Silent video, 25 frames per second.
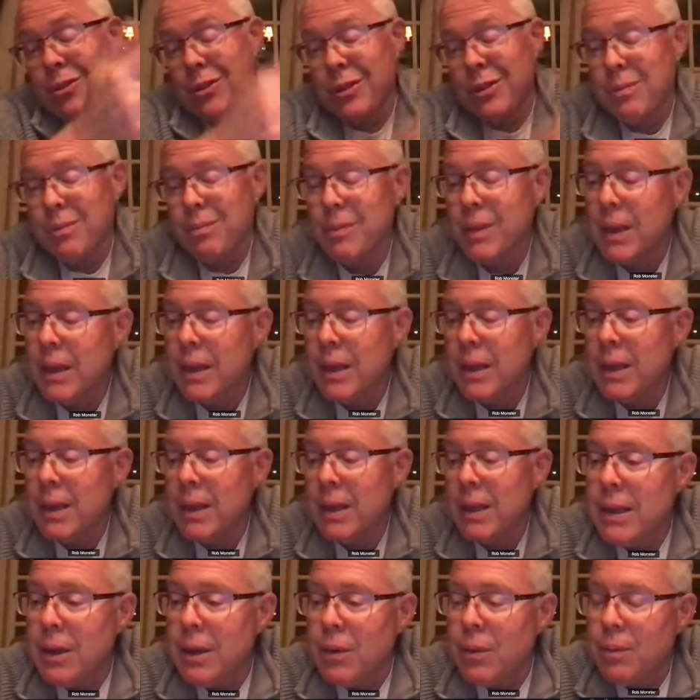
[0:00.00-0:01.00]
So,
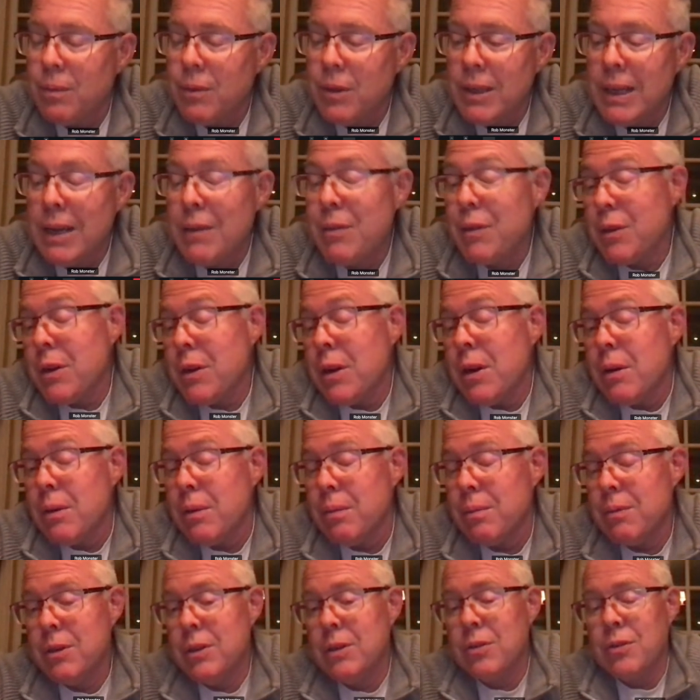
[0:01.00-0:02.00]
you know, you never know.